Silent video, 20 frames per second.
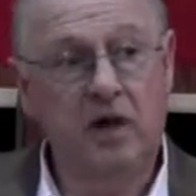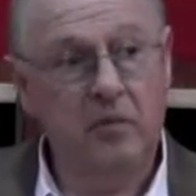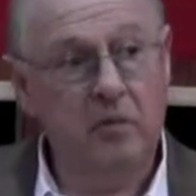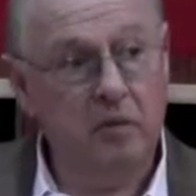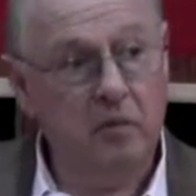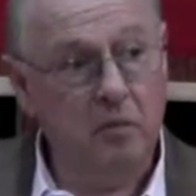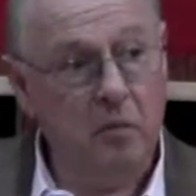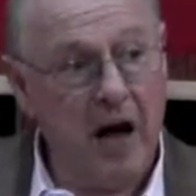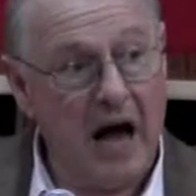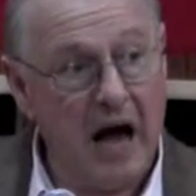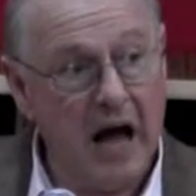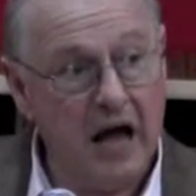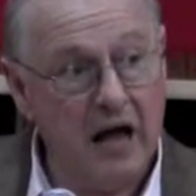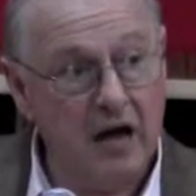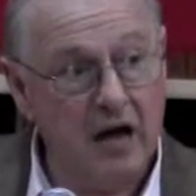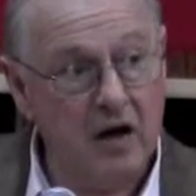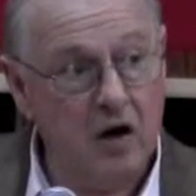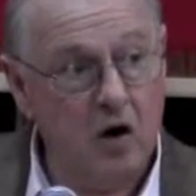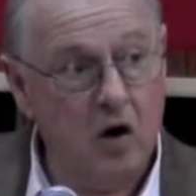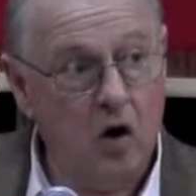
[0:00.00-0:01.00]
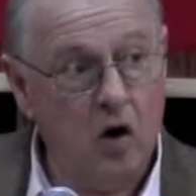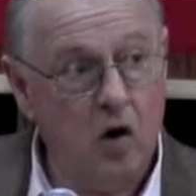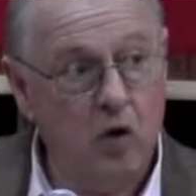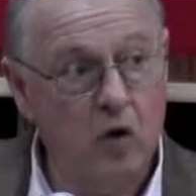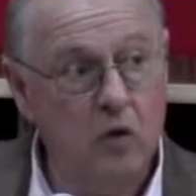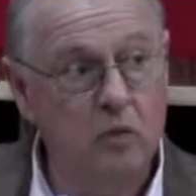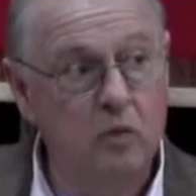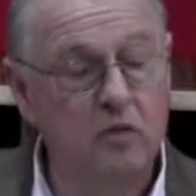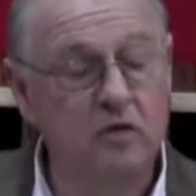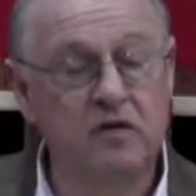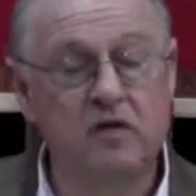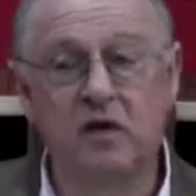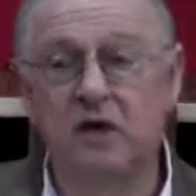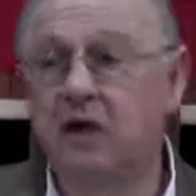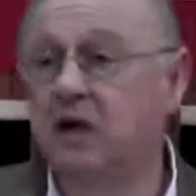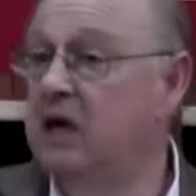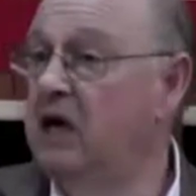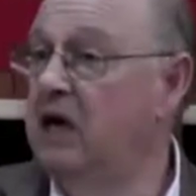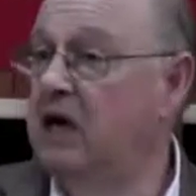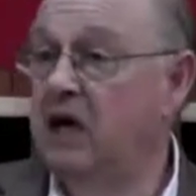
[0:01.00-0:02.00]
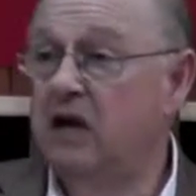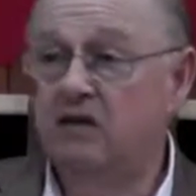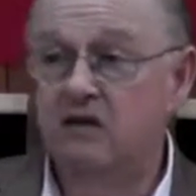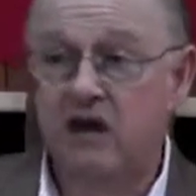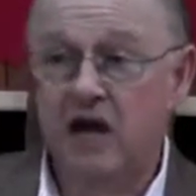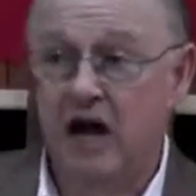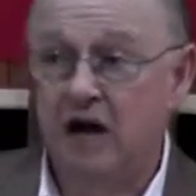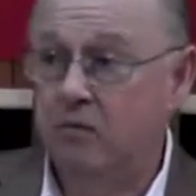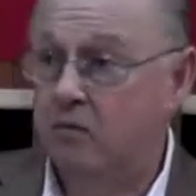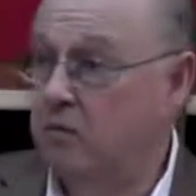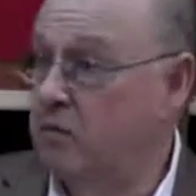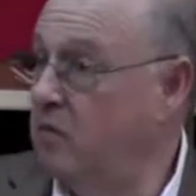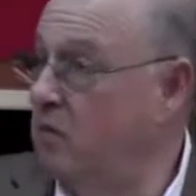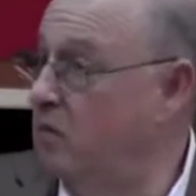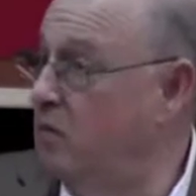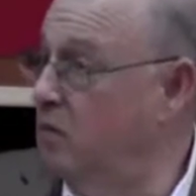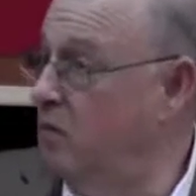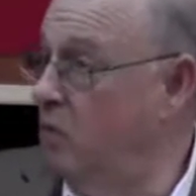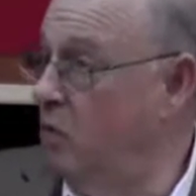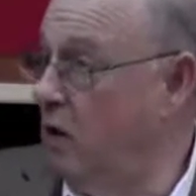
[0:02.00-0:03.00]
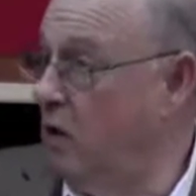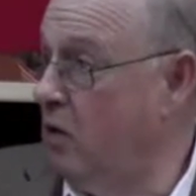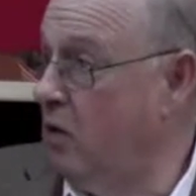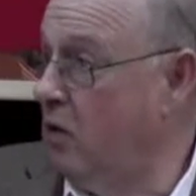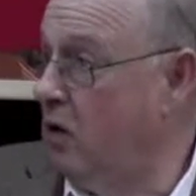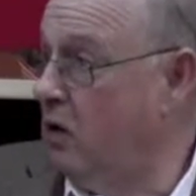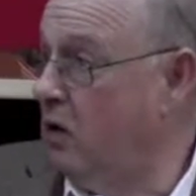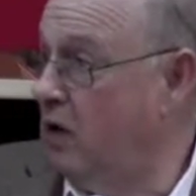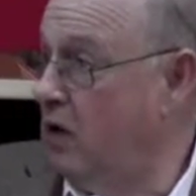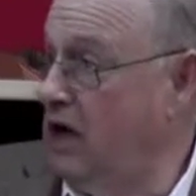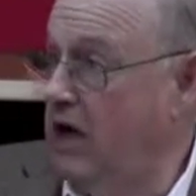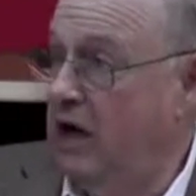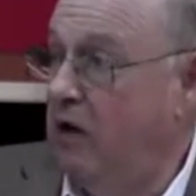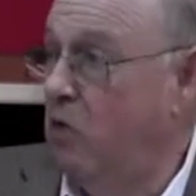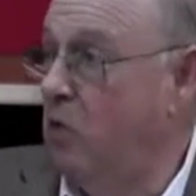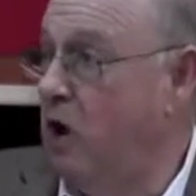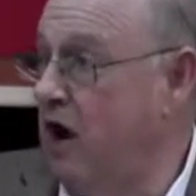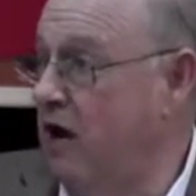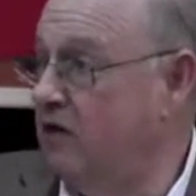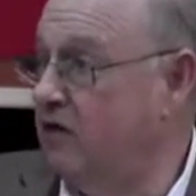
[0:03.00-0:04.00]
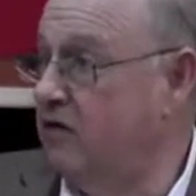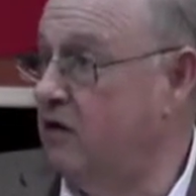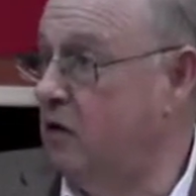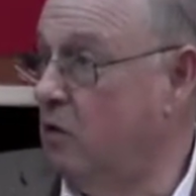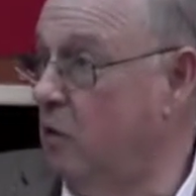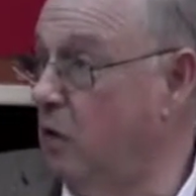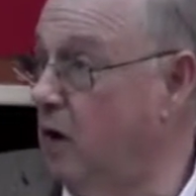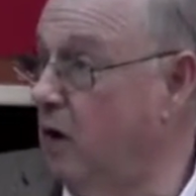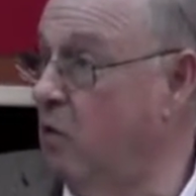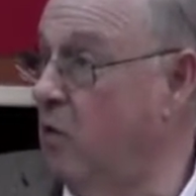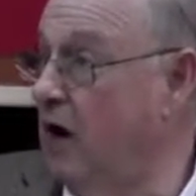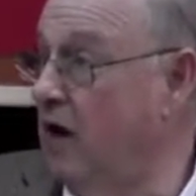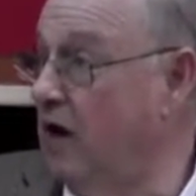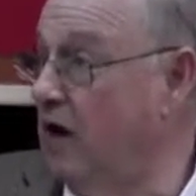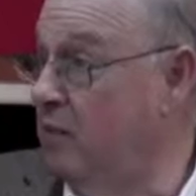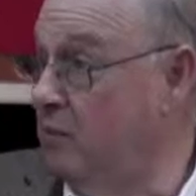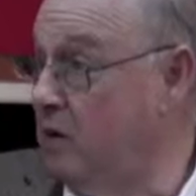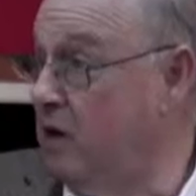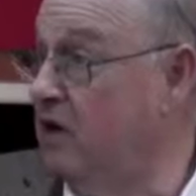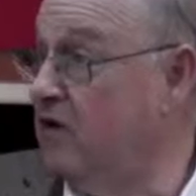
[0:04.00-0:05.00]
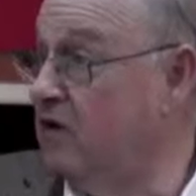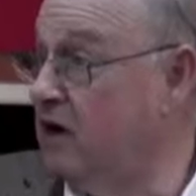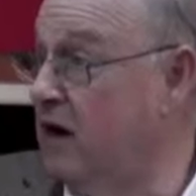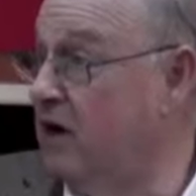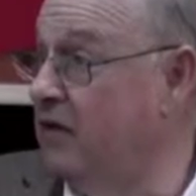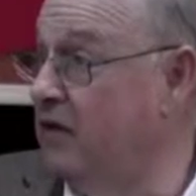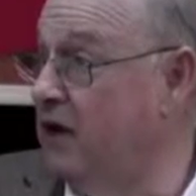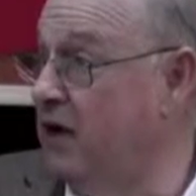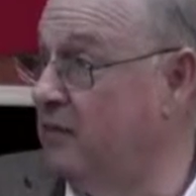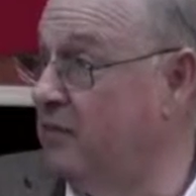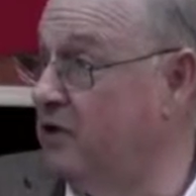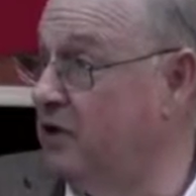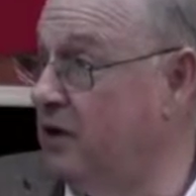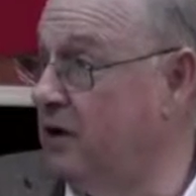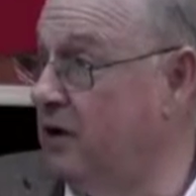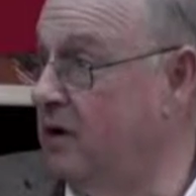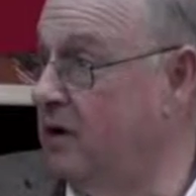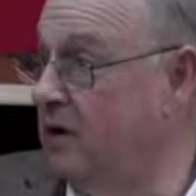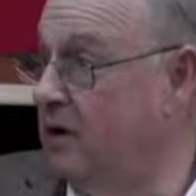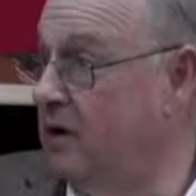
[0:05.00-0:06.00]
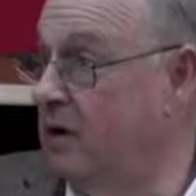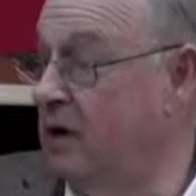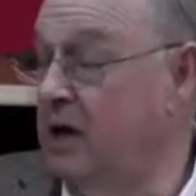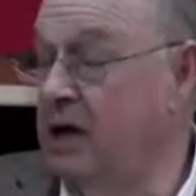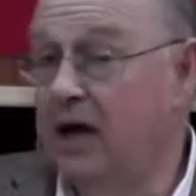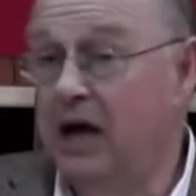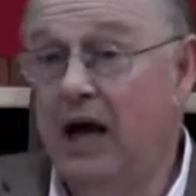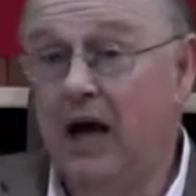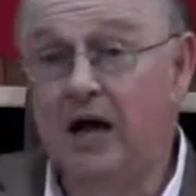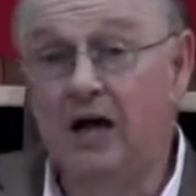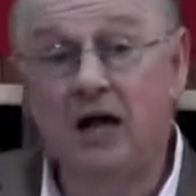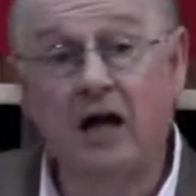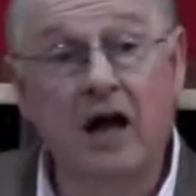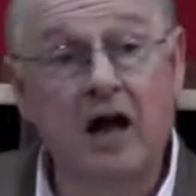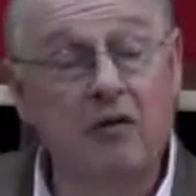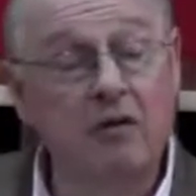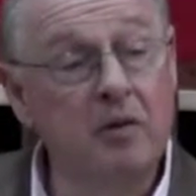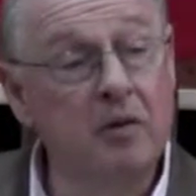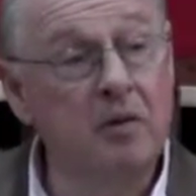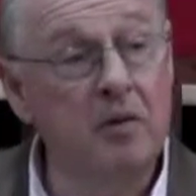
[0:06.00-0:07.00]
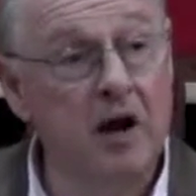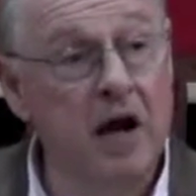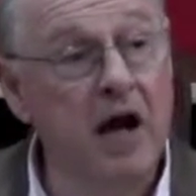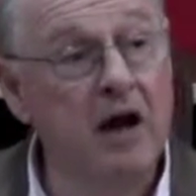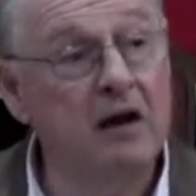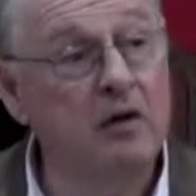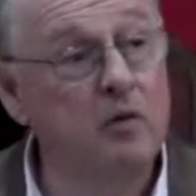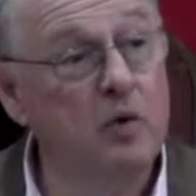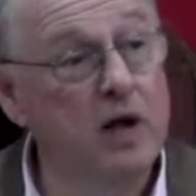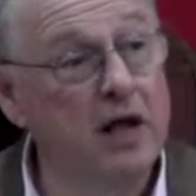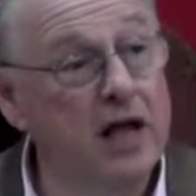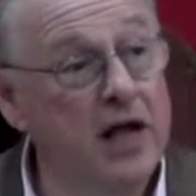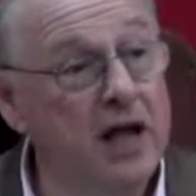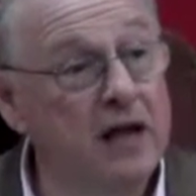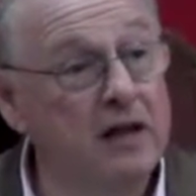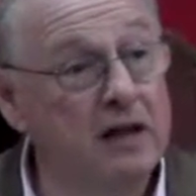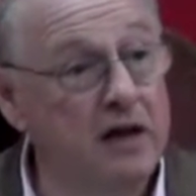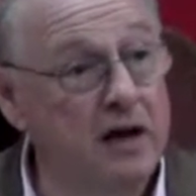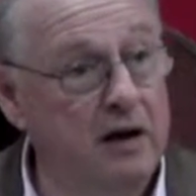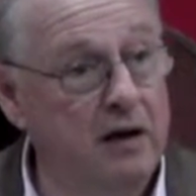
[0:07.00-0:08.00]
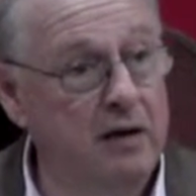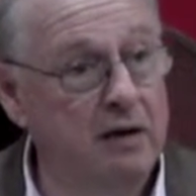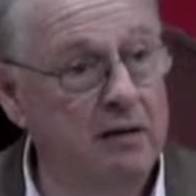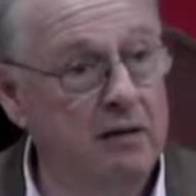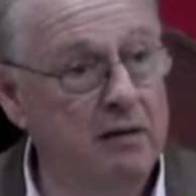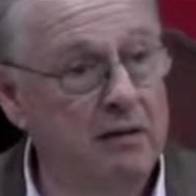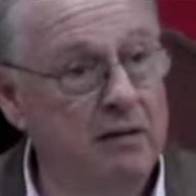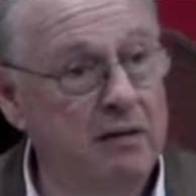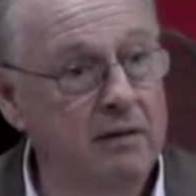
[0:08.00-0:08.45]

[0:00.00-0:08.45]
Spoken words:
people buying homes. It's not where he wants or we want it, but it's on the upturn. And you gotta remember, how did we get there?